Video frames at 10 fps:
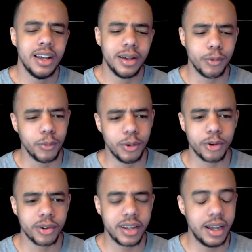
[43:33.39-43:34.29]
We
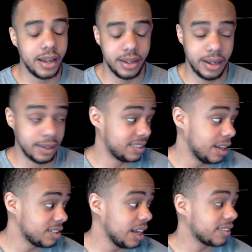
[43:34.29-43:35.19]
were, because I
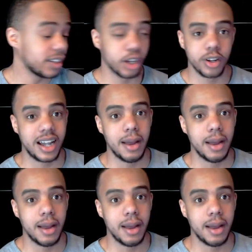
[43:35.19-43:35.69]
was going to go kind